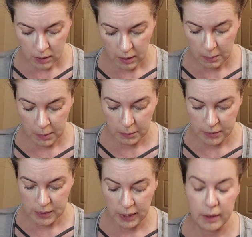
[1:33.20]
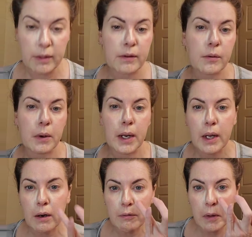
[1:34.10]
I'm almost out of this one. I
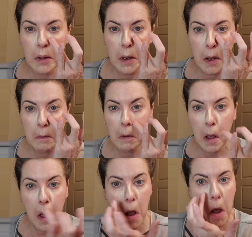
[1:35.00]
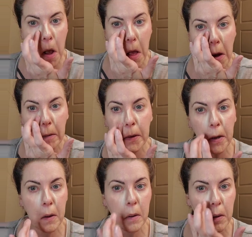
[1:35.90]
gotta fill it up. There we go.